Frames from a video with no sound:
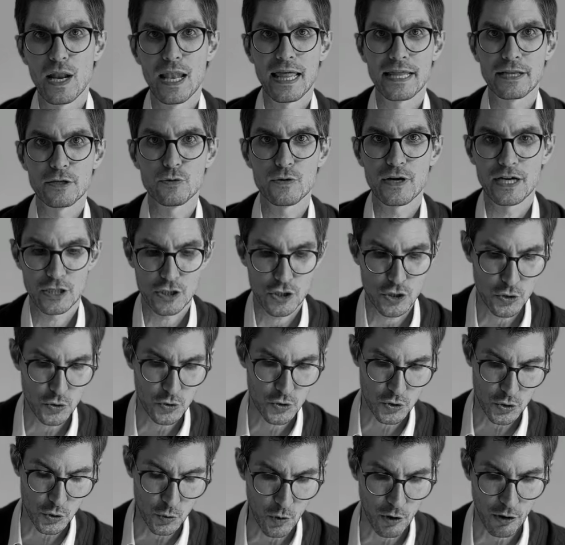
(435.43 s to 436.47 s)
and you can choose
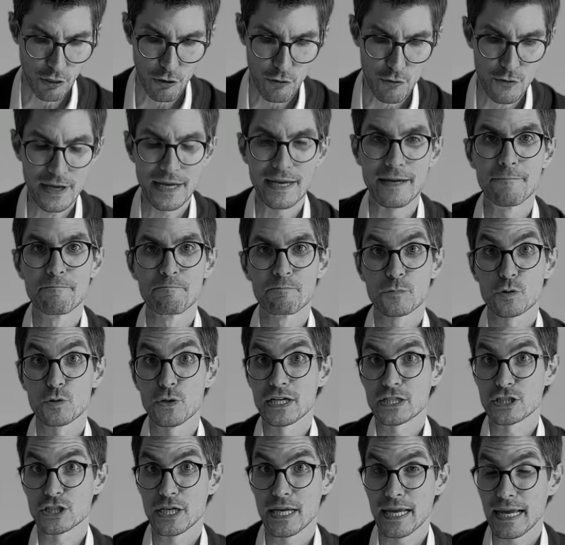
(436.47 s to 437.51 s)
2 or 3 to
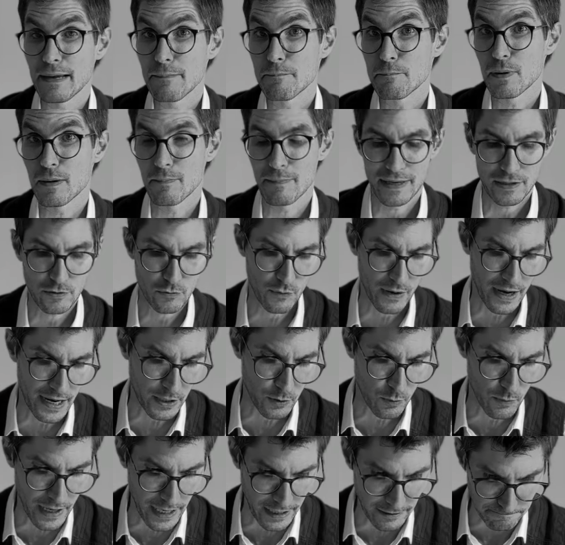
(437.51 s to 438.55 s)
actually implement right
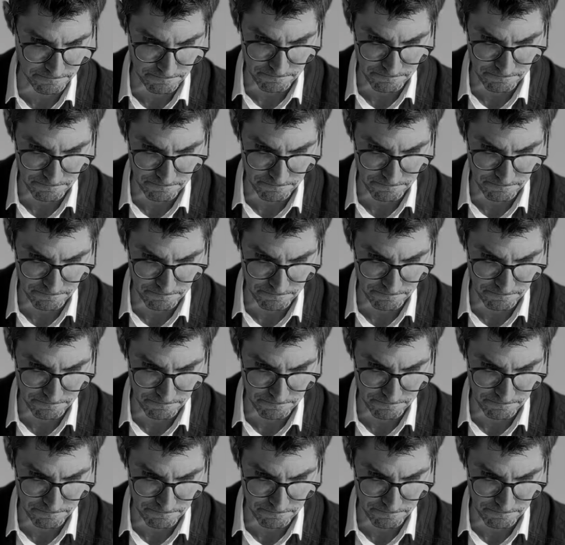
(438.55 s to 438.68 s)
away.